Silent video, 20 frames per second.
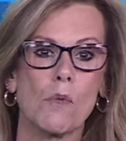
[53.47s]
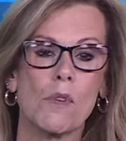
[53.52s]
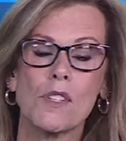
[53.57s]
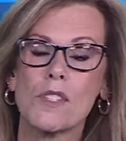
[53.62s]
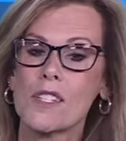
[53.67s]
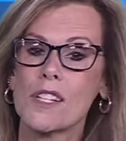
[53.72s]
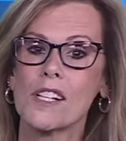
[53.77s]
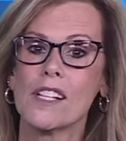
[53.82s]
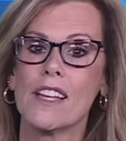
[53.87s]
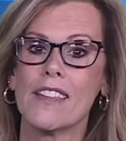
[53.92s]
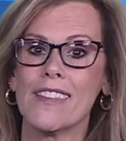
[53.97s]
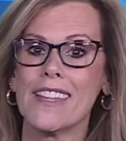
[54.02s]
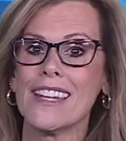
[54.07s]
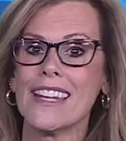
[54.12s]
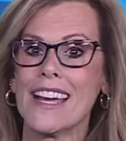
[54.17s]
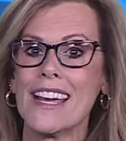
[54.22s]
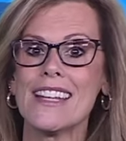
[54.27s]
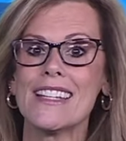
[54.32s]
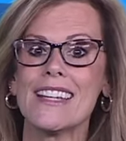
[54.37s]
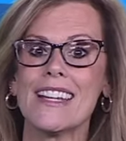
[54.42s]
We're still in the
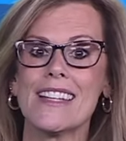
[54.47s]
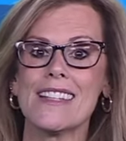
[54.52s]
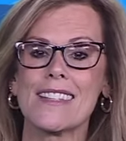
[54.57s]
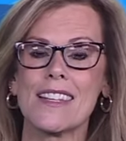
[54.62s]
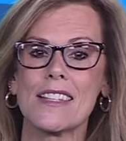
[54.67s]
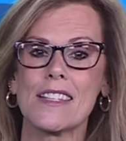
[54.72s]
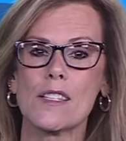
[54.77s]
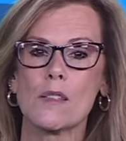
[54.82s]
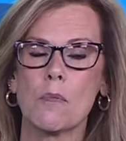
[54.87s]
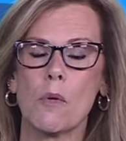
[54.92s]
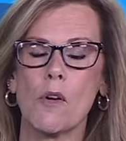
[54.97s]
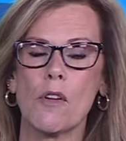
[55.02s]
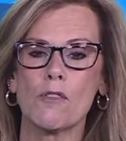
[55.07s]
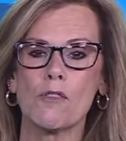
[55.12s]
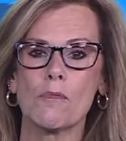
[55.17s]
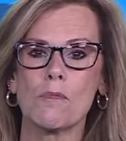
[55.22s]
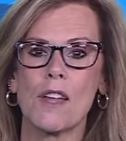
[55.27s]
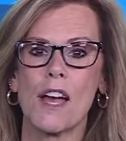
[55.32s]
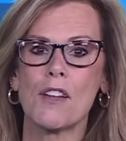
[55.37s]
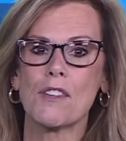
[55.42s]
90s at this point
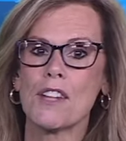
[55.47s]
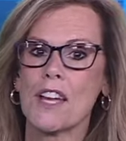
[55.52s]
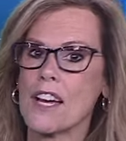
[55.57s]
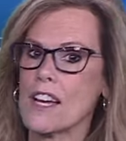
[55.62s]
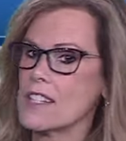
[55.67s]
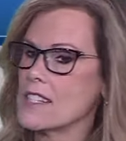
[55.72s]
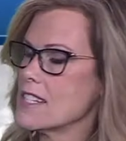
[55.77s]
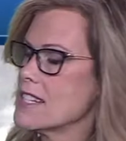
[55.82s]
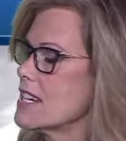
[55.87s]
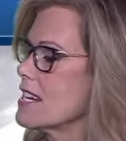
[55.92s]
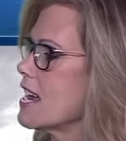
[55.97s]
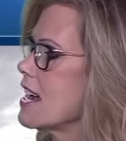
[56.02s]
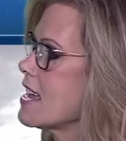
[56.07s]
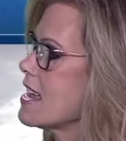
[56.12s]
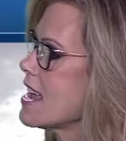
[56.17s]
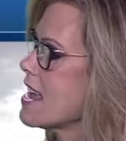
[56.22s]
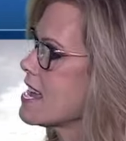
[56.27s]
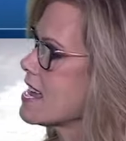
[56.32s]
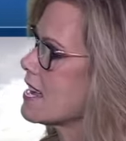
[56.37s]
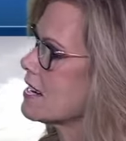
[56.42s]
from downtown to
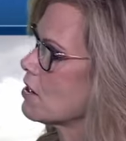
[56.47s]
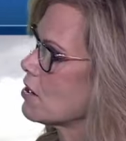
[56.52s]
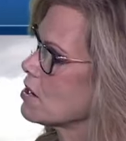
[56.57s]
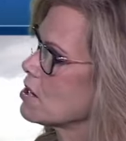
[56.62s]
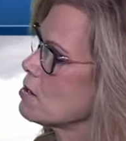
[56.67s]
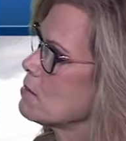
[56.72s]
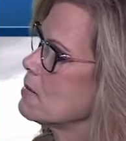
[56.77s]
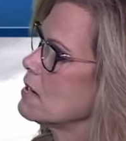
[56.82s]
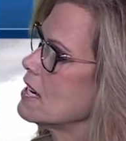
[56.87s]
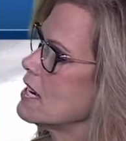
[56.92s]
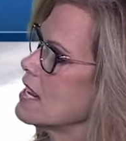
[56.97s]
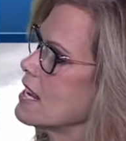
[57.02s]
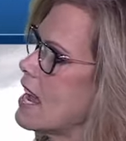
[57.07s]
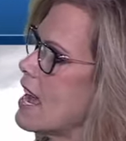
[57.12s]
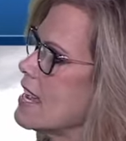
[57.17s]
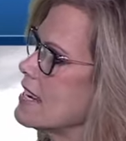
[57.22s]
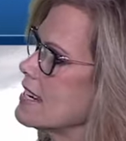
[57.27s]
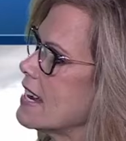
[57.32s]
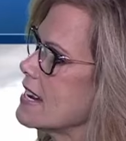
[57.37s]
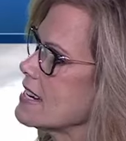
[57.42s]
DIA, and our humidity
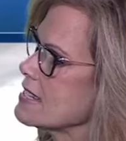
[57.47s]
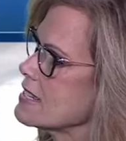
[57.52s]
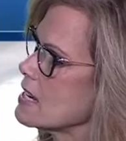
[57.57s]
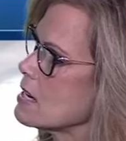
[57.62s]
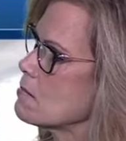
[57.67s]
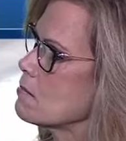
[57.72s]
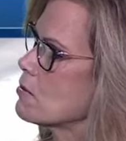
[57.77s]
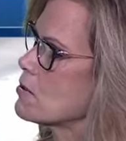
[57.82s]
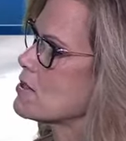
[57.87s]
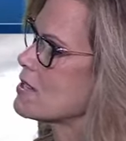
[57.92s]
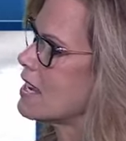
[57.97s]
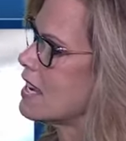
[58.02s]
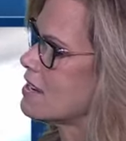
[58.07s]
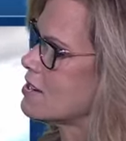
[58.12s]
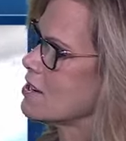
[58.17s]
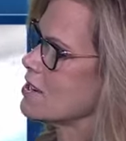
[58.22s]
at 19%.